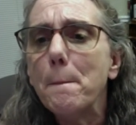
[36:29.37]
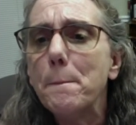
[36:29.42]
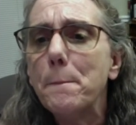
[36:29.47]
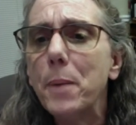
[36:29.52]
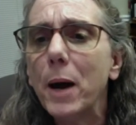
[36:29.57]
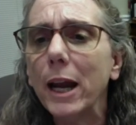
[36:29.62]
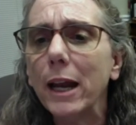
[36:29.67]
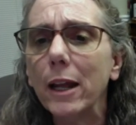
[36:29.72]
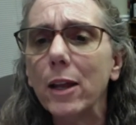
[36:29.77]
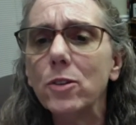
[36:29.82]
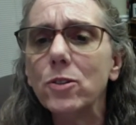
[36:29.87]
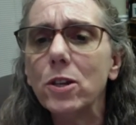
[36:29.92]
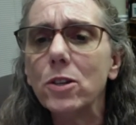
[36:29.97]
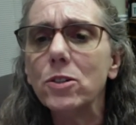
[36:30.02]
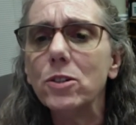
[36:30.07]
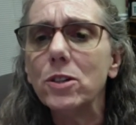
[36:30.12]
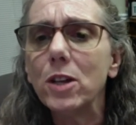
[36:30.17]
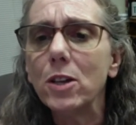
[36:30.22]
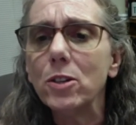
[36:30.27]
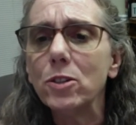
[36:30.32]
But is
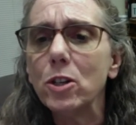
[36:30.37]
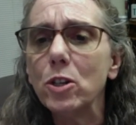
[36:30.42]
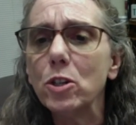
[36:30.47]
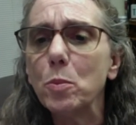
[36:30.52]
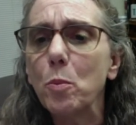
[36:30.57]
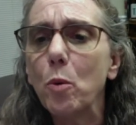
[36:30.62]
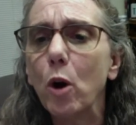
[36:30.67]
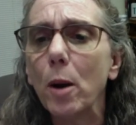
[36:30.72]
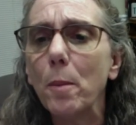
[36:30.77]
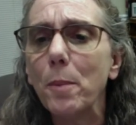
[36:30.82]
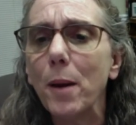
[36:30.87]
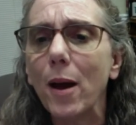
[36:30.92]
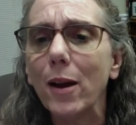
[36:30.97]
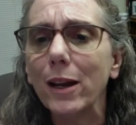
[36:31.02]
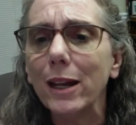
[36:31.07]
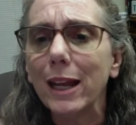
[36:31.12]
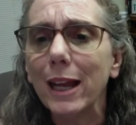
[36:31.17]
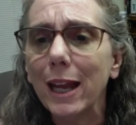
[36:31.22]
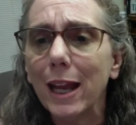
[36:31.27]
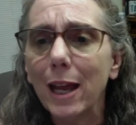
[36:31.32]
his distance more
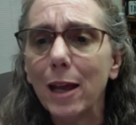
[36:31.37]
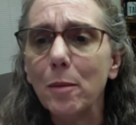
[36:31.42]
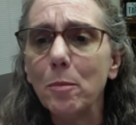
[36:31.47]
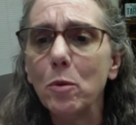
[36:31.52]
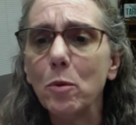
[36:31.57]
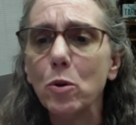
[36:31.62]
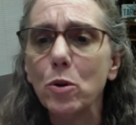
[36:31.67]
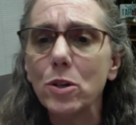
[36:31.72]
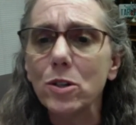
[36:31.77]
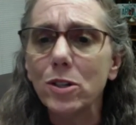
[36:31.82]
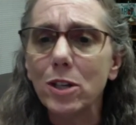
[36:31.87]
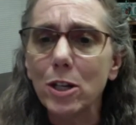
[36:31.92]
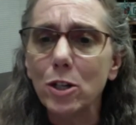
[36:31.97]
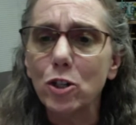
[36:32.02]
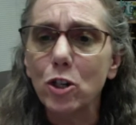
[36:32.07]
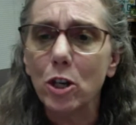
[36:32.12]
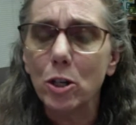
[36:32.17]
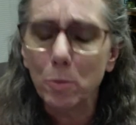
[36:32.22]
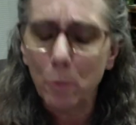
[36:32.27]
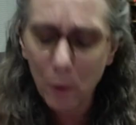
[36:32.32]
about him or is he
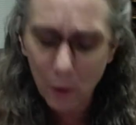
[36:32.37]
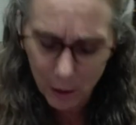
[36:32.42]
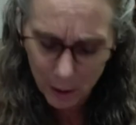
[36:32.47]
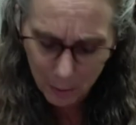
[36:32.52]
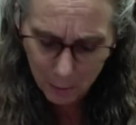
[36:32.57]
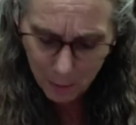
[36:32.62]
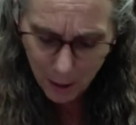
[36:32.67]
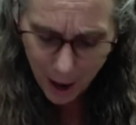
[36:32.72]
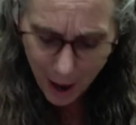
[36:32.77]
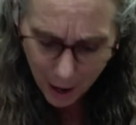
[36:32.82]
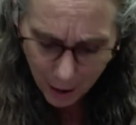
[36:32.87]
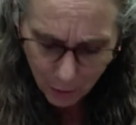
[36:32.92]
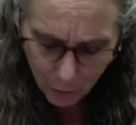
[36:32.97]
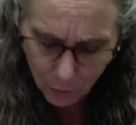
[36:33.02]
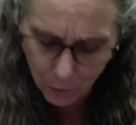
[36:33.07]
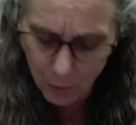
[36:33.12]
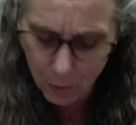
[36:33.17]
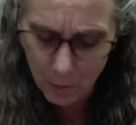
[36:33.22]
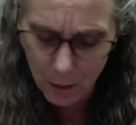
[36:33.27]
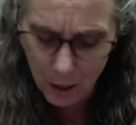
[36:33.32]
just pulling back
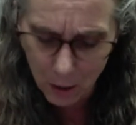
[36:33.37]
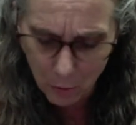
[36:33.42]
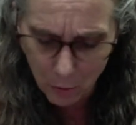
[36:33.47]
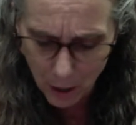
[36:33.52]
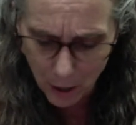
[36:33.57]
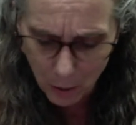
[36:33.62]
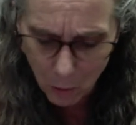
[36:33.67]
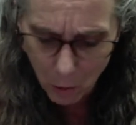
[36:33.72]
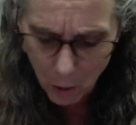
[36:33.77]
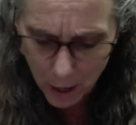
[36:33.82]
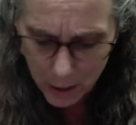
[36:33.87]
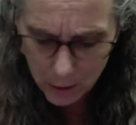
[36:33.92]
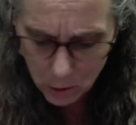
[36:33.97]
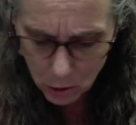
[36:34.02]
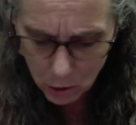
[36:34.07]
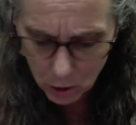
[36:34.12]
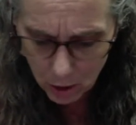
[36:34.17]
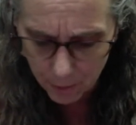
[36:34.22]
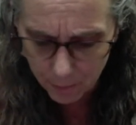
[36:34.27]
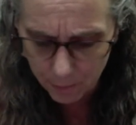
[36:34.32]
from me? Great
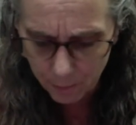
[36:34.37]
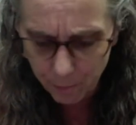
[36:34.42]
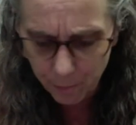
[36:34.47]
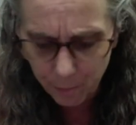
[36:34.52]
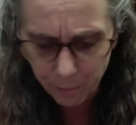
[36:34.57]
question.